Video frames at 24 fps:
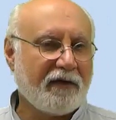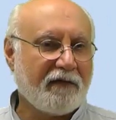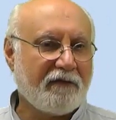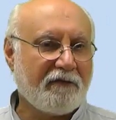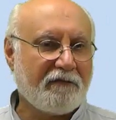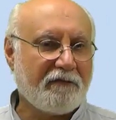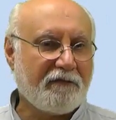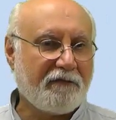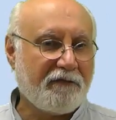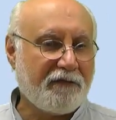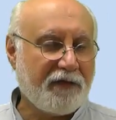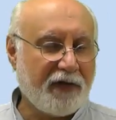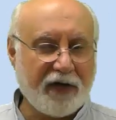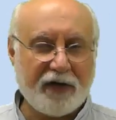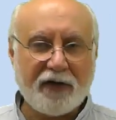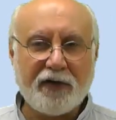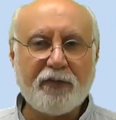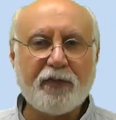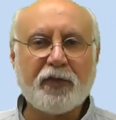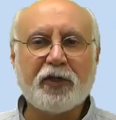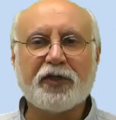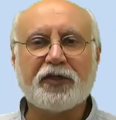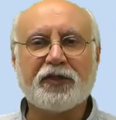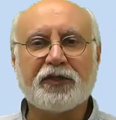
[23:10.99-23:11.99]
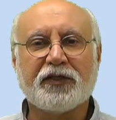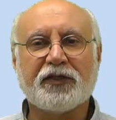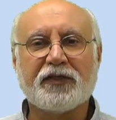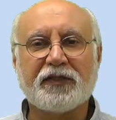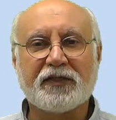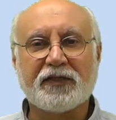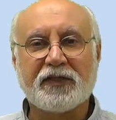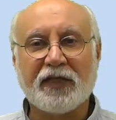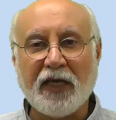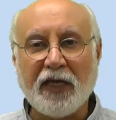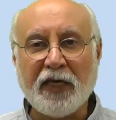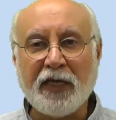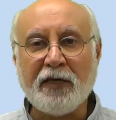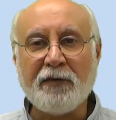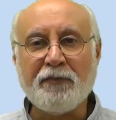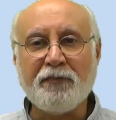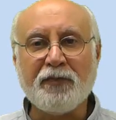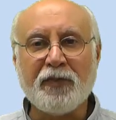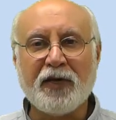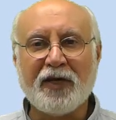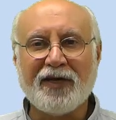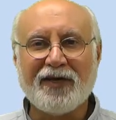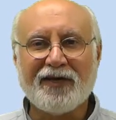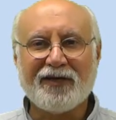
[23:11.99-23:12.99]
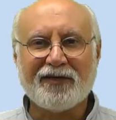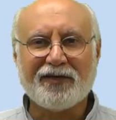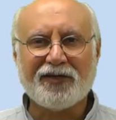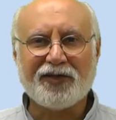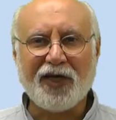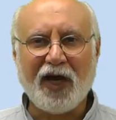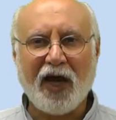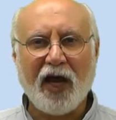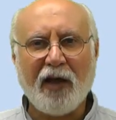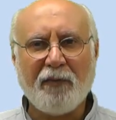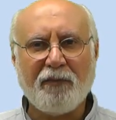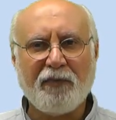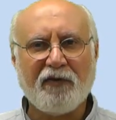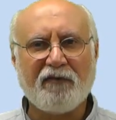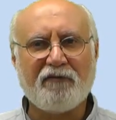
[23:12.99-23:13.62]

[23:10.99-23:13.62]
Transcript: very much the same type